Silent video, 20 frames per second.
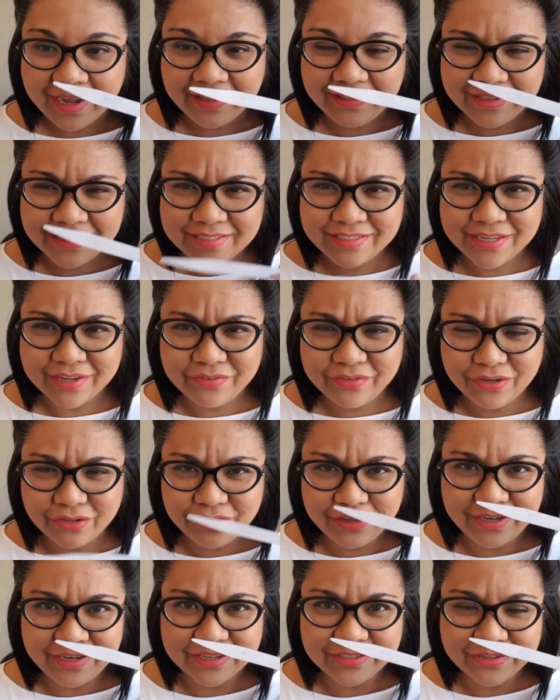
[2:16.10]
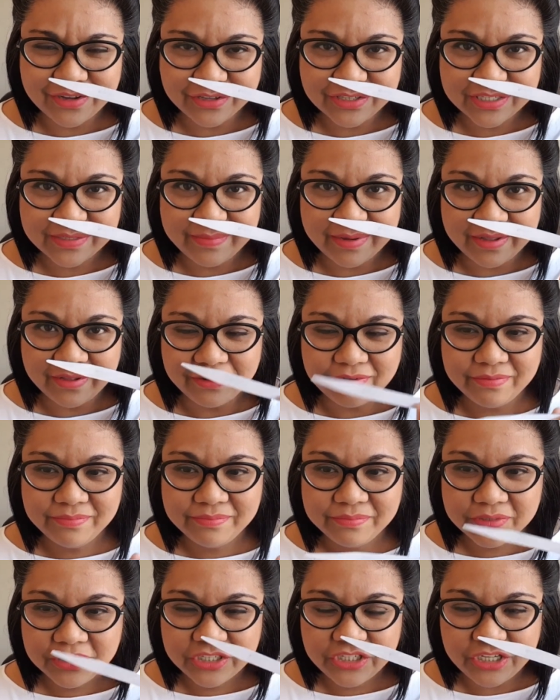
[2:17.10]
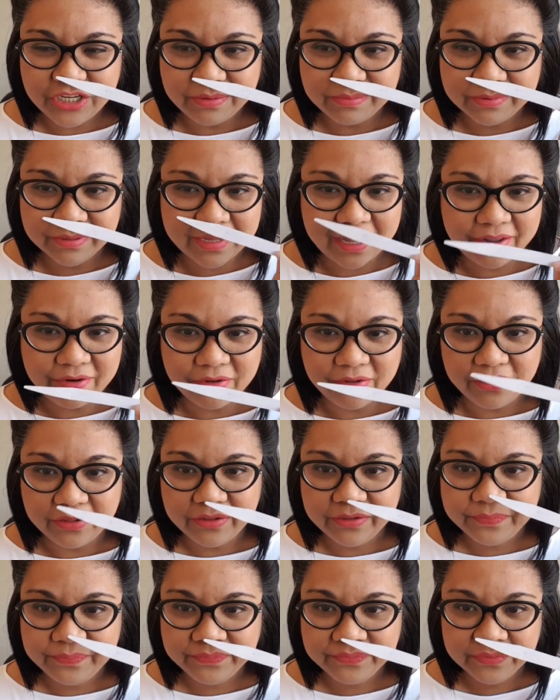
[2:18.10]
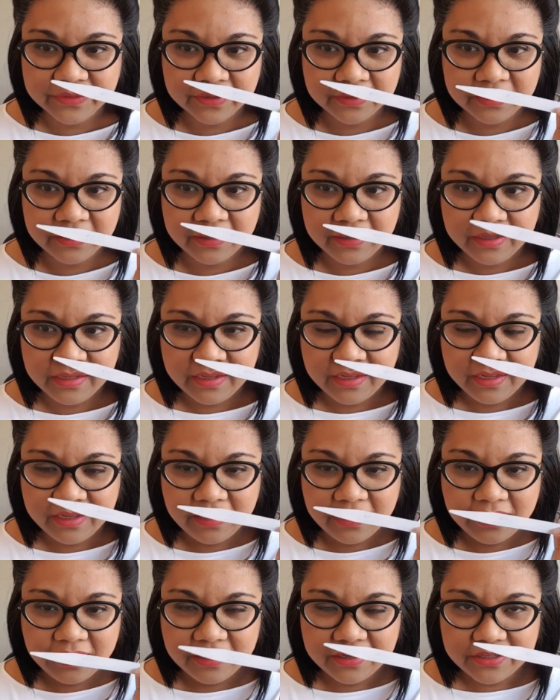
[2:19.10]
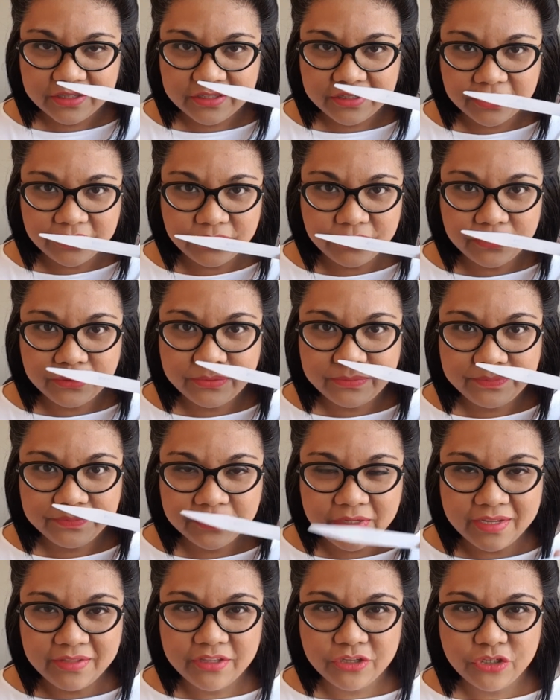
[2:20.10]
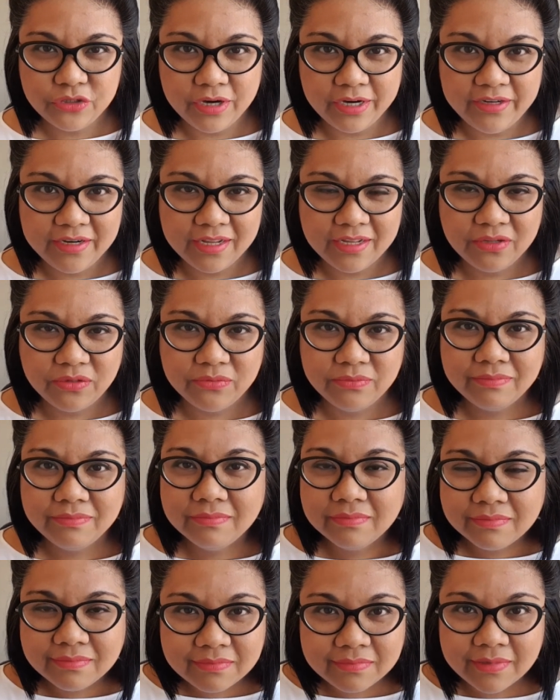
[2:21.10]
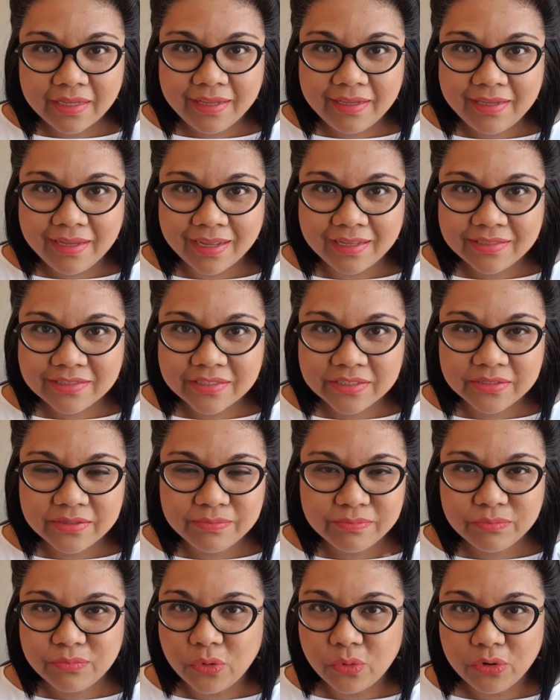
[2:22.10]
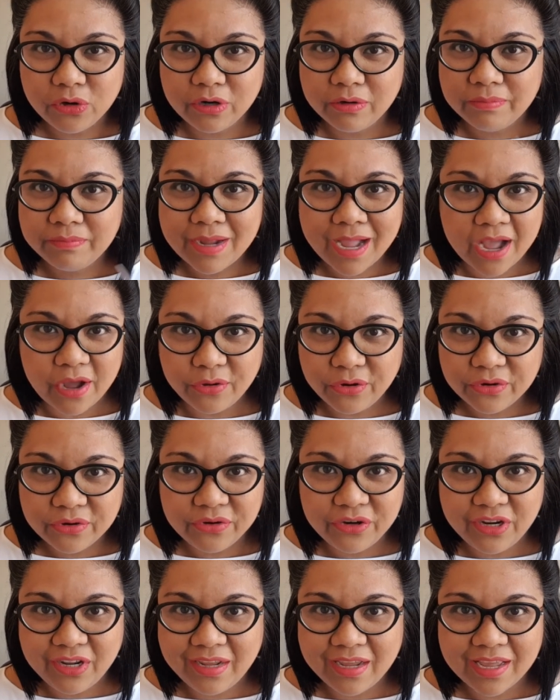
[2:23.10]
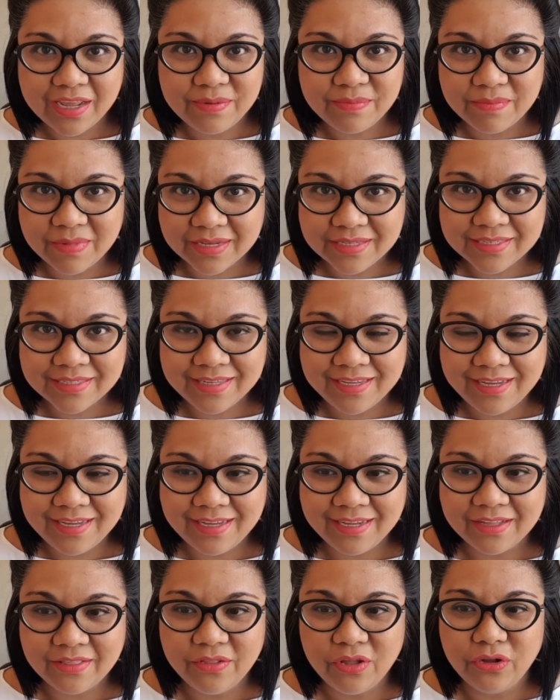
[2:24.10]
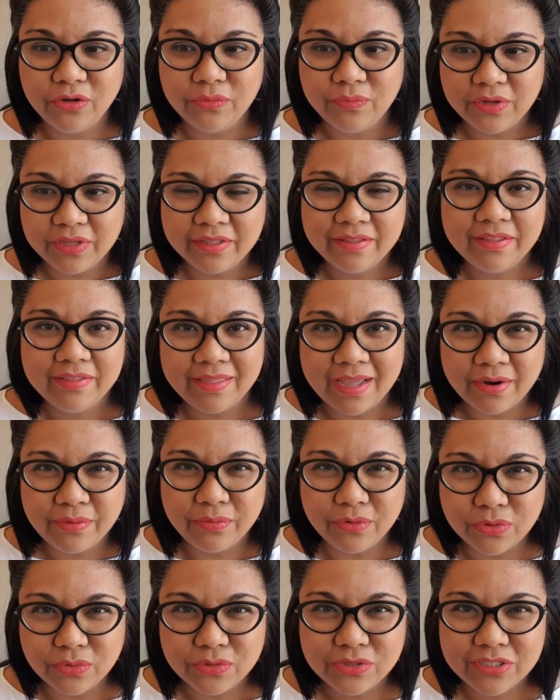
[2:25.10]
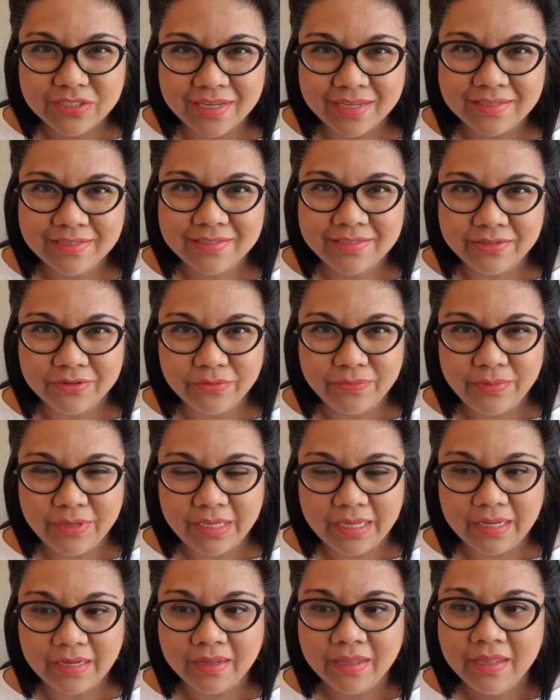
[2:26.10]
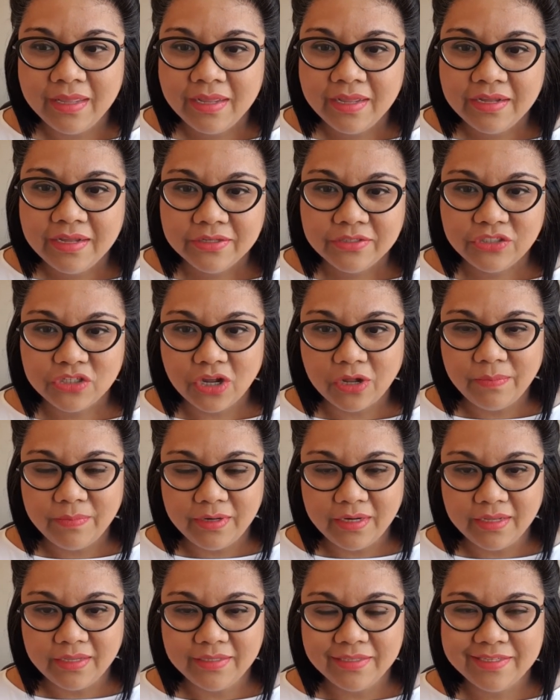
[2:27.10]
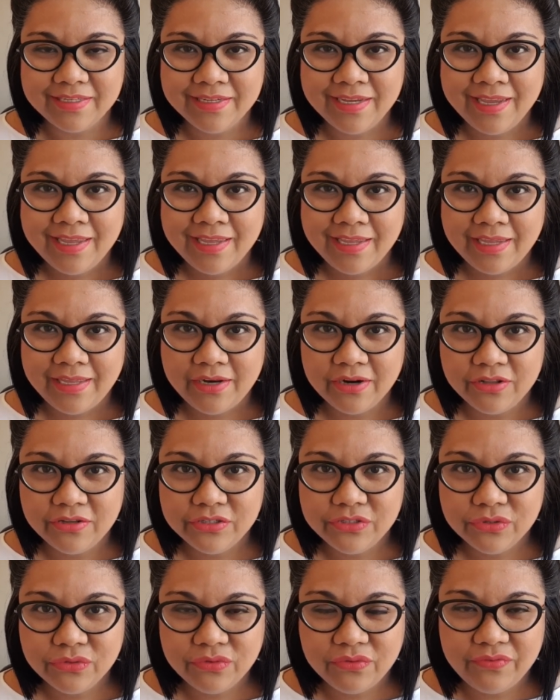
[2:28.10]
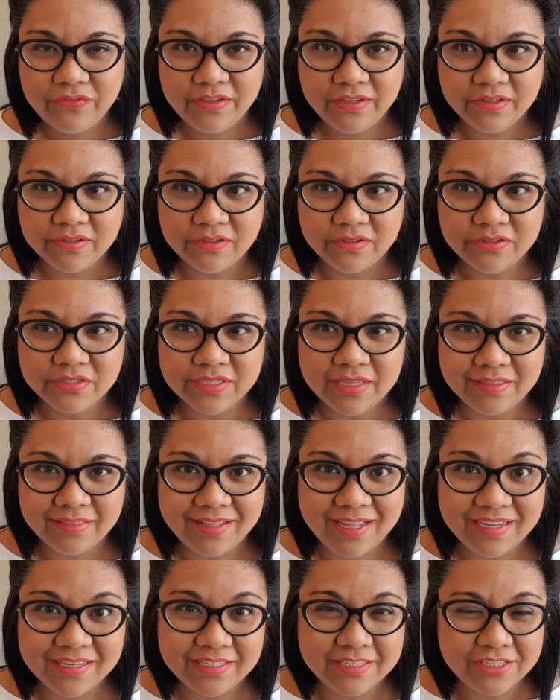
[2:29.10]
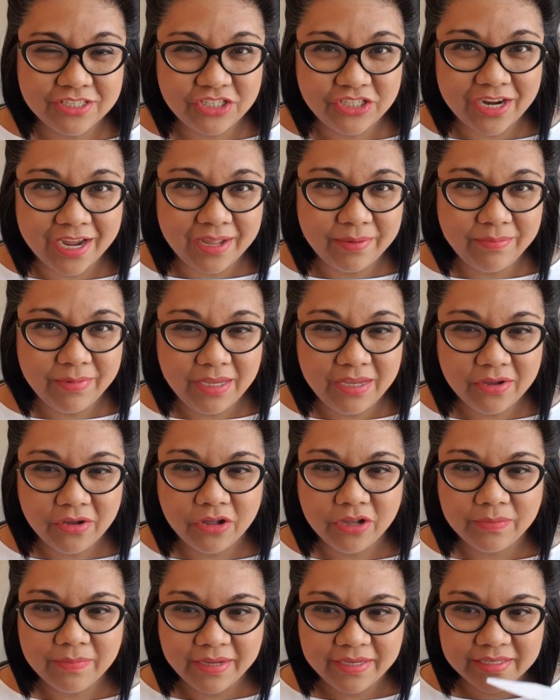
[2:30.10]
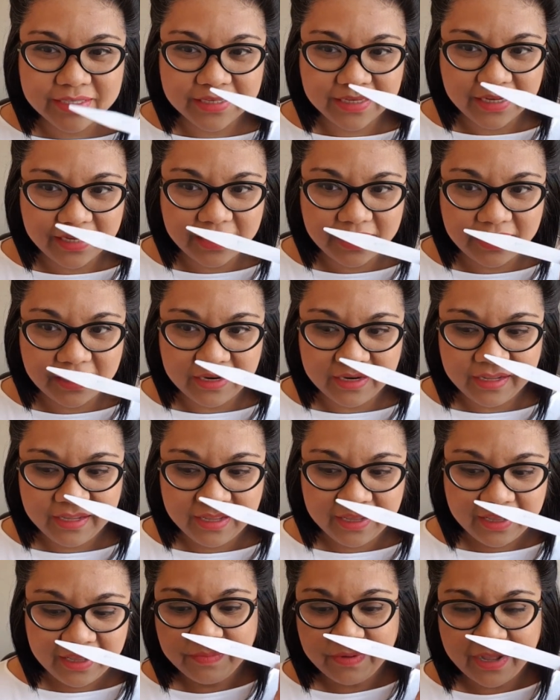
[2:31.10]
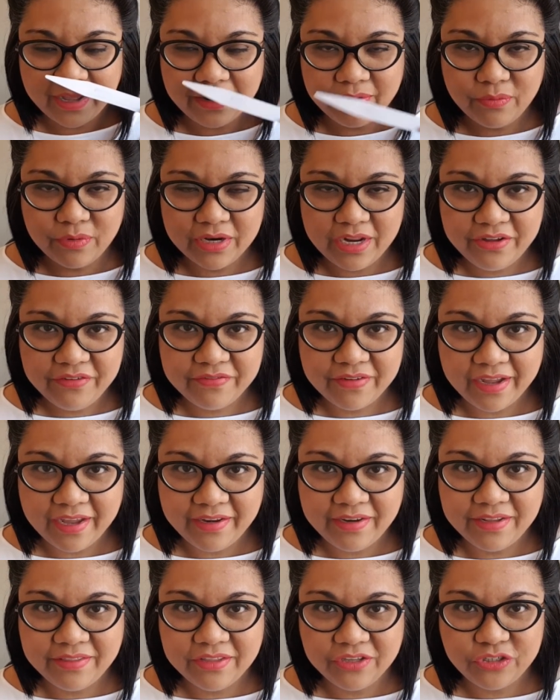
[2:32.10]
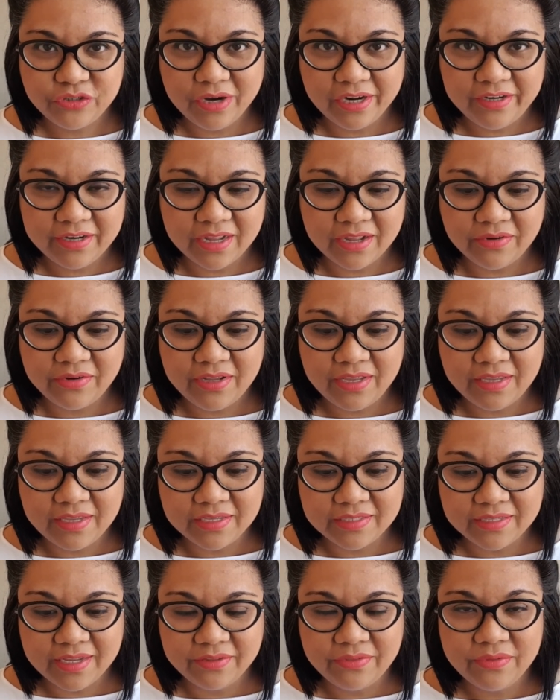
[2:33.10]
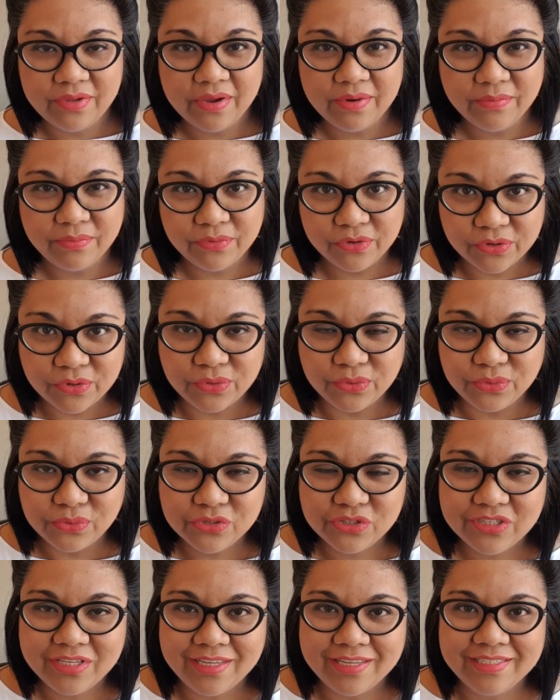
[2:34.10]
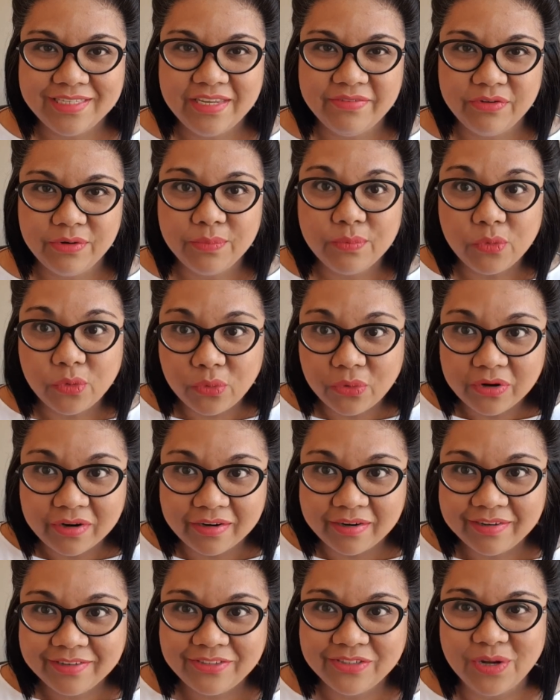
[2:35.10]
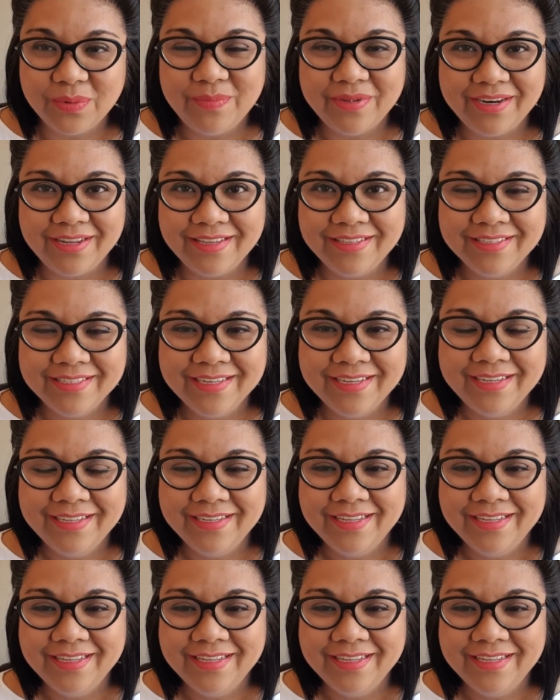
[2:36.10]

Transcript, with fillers: And this definitely does not smell cheap at all. So in the dry down, it gets more powdery and musky along with that rose scent still being dominant. It also feels less jammy on my skin. But what I find in the dry down is that the rose is even more dominant.